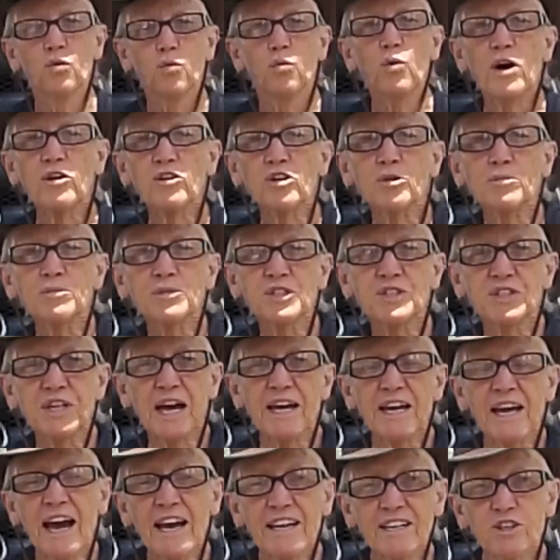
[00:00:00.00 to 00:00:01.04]
Welcome to
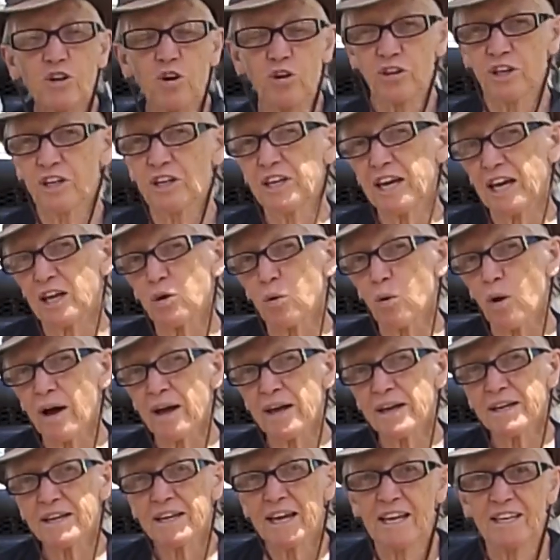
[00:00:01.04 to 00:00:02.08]
day 8 on the
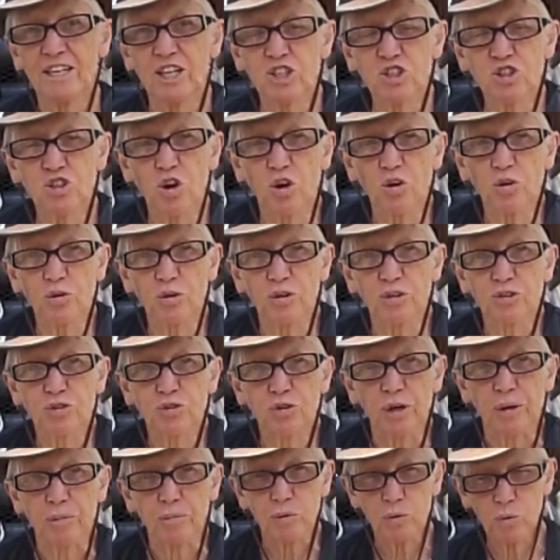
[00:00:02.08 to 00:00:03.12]
Getaway canning stock route
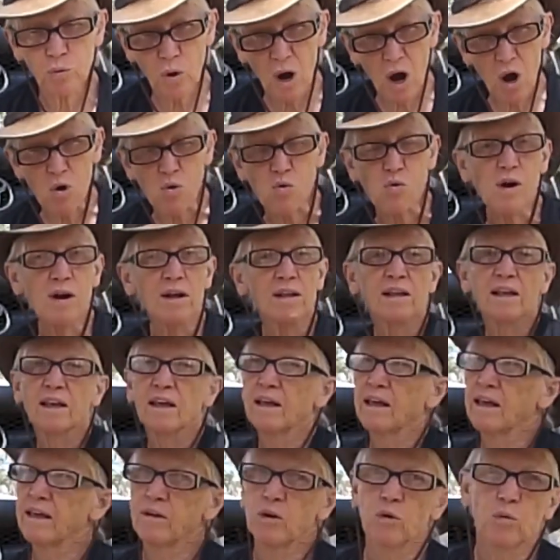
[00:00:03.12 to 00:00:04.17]
trip. Woo!
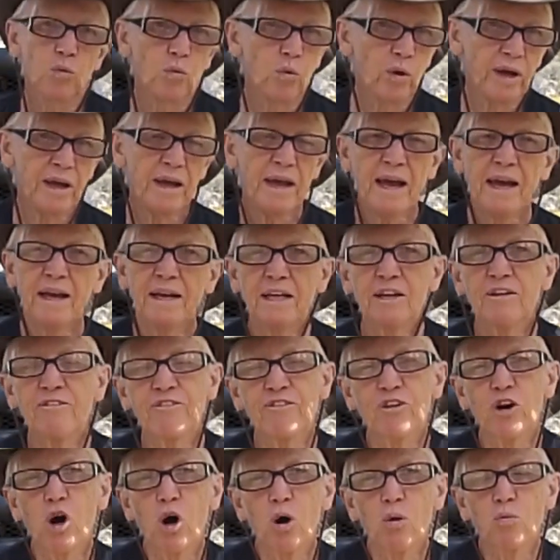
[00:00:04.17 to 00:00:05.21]
We're heading
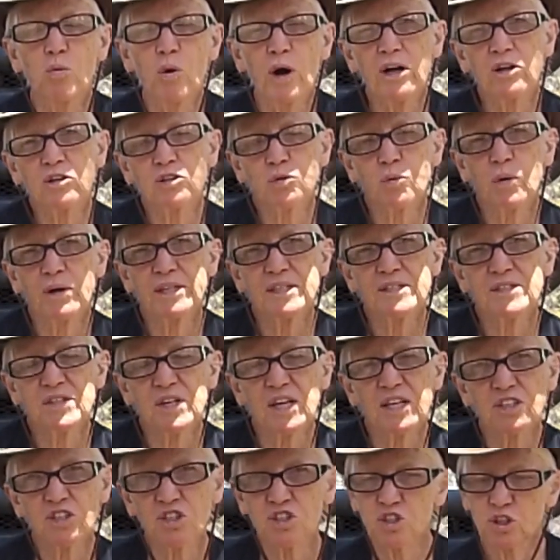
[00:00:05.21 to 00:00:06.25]
from well
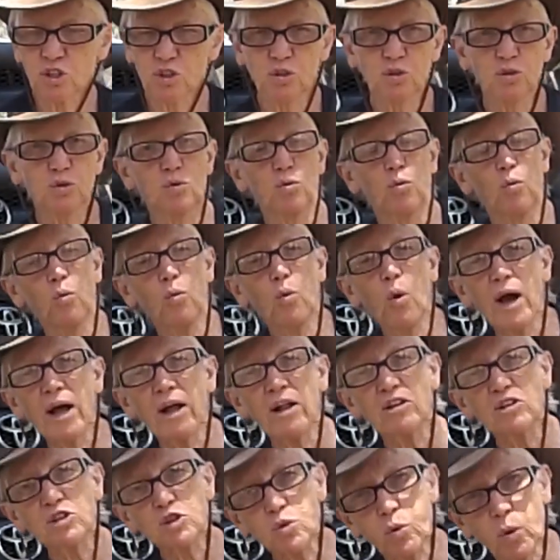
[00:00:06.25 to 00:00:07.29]
26 to
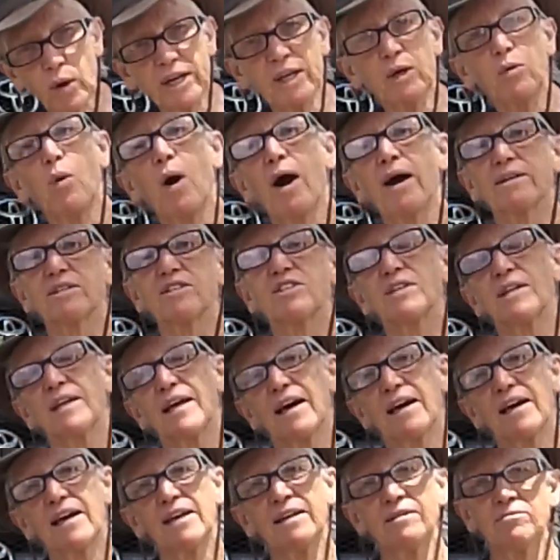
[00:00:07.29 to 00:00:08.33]
well 21
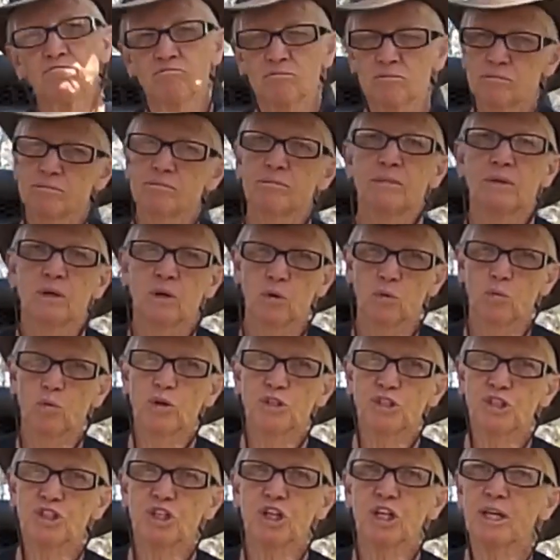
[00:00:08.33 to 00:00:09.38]
today. We're
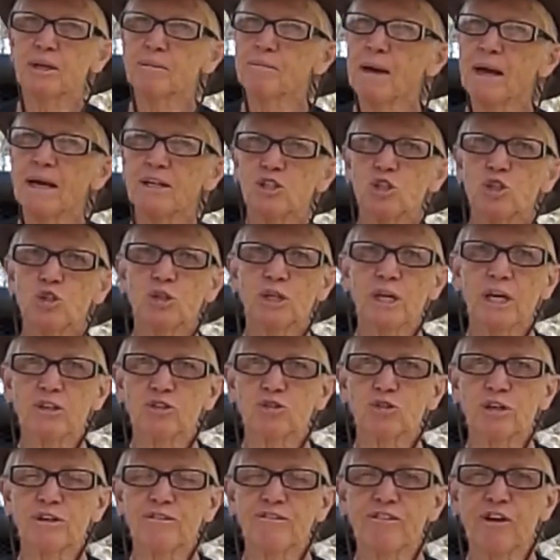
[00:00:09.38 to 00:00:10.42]
still in Martu
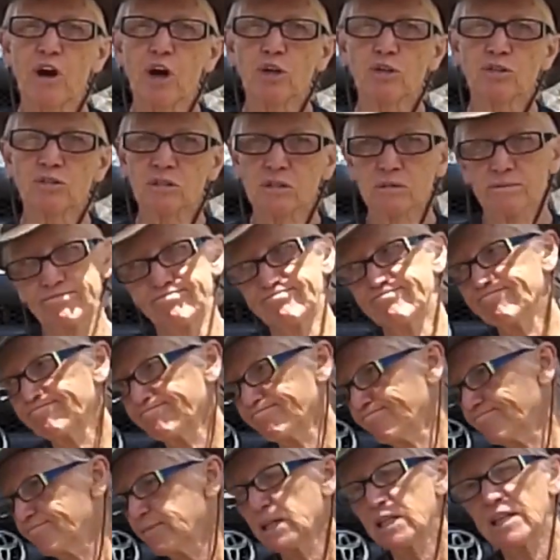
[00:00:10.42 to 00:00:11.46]
country, folks.
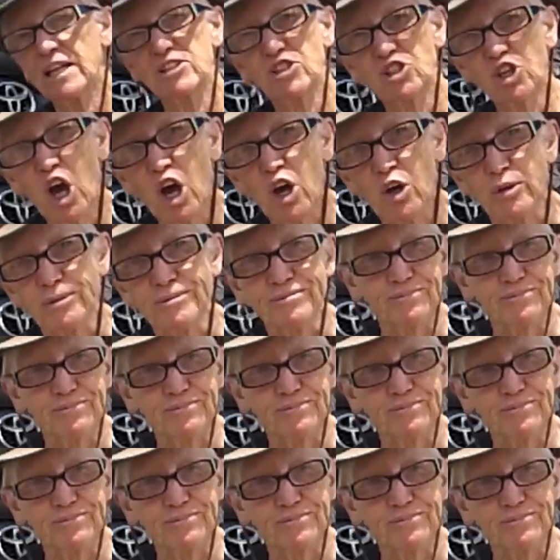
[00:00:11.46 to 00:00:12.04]
Let's go.